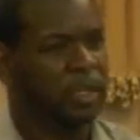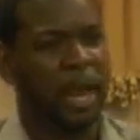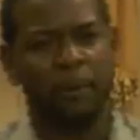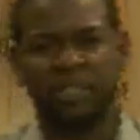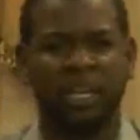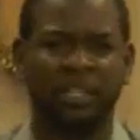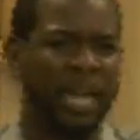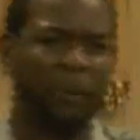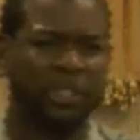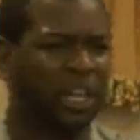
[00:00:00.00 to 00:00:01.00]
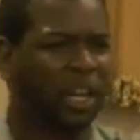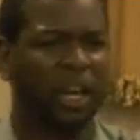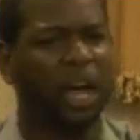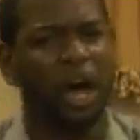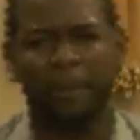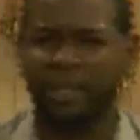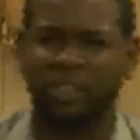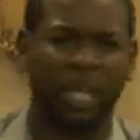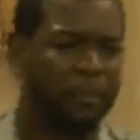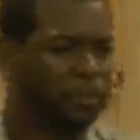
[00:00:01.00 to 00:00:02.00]
there was a club or
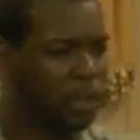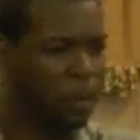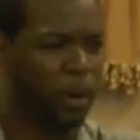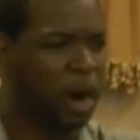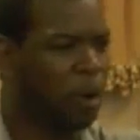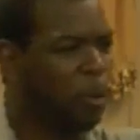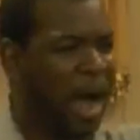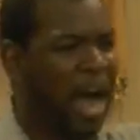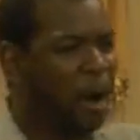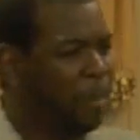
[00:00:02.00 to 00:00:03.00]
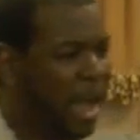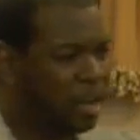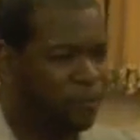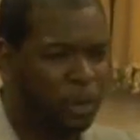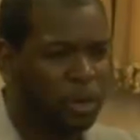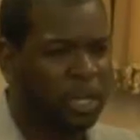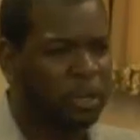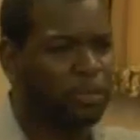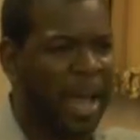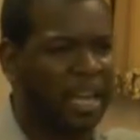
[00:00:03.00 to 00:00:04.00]
something somewhere a while back, a few
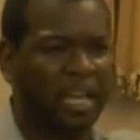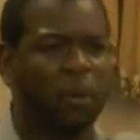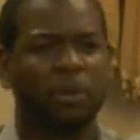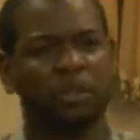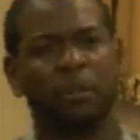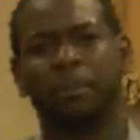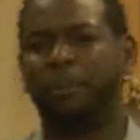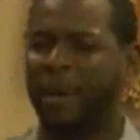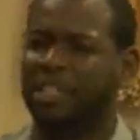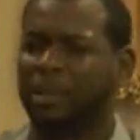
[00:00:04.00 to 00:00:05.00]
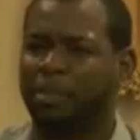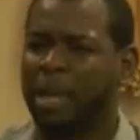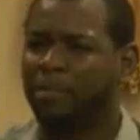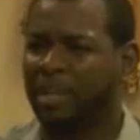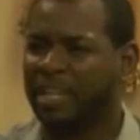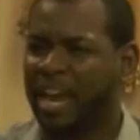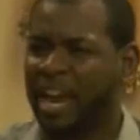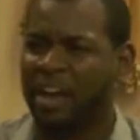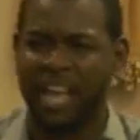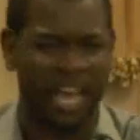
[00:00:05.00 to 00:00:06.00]
years back, and there was a bunch of people in
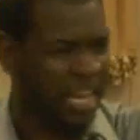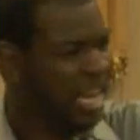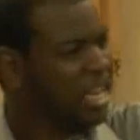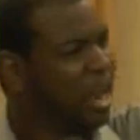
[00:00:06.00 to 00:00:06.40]
there, and it ended